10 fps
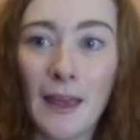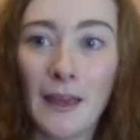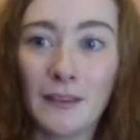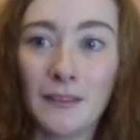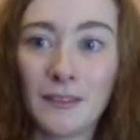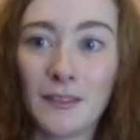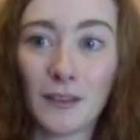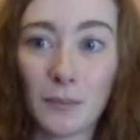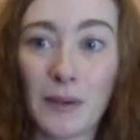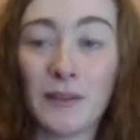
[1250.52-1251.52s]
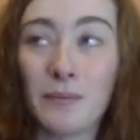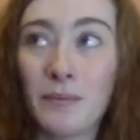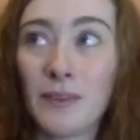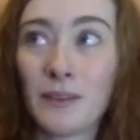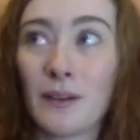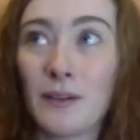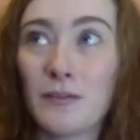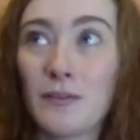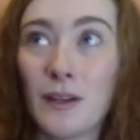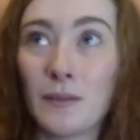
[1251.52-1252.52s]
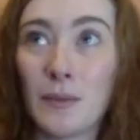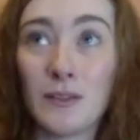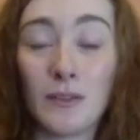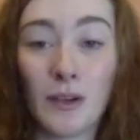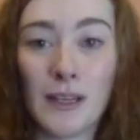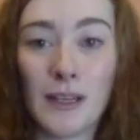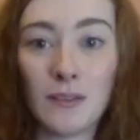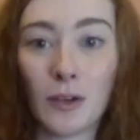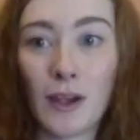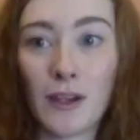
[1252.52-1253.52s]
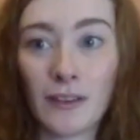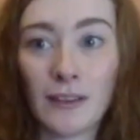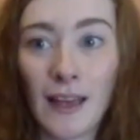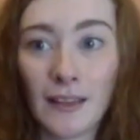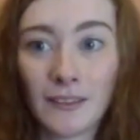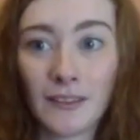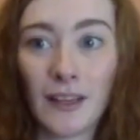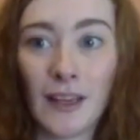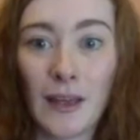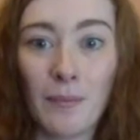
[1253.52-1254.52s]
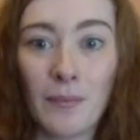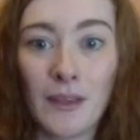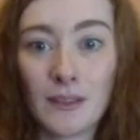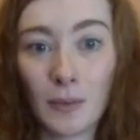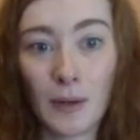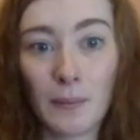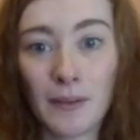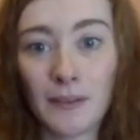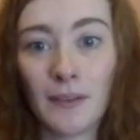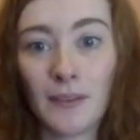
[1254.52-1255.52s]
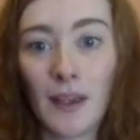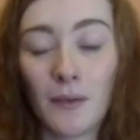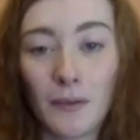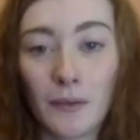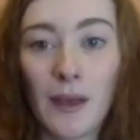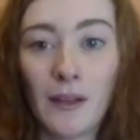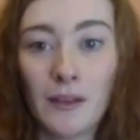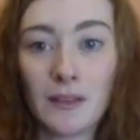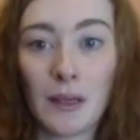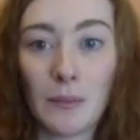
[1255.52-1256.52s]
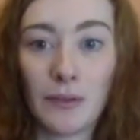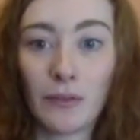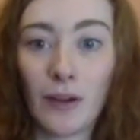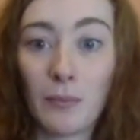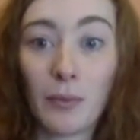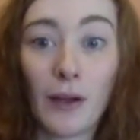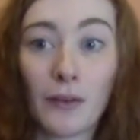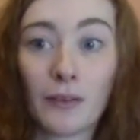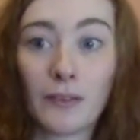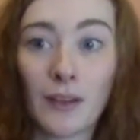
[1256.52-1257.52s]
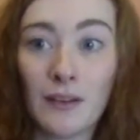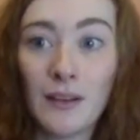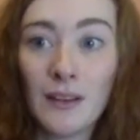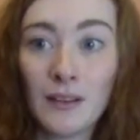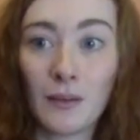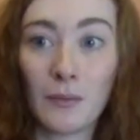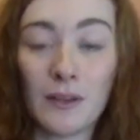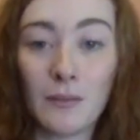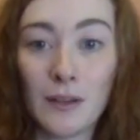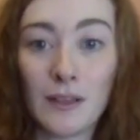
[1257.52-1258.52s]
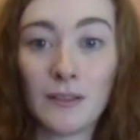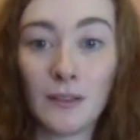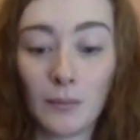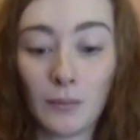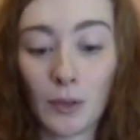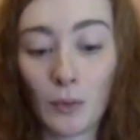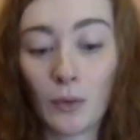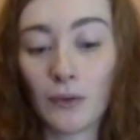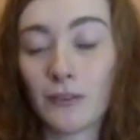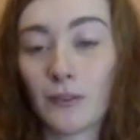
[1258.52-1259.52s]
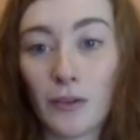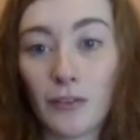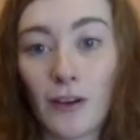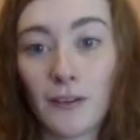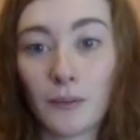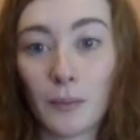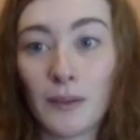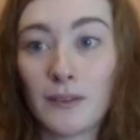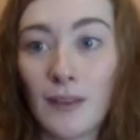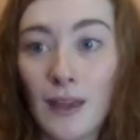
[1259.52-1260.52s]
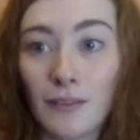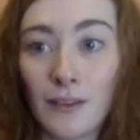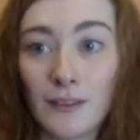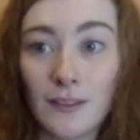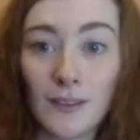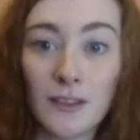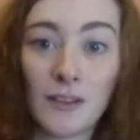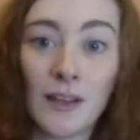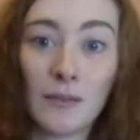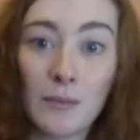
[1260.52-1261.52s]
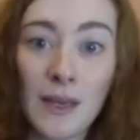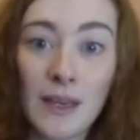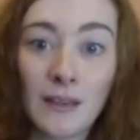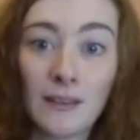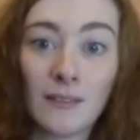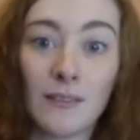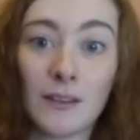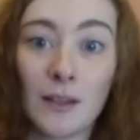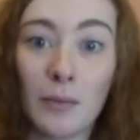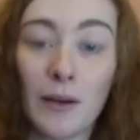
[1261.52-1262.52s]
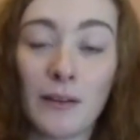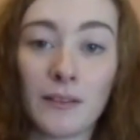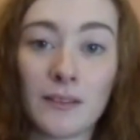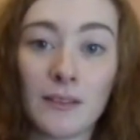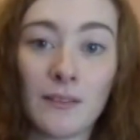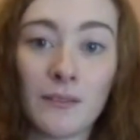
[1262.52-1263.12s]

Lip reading: And that's been kind of, I've been really driving that into our business now as well, in terms of our product, and that we need to go customer first with every decision that we make with our product.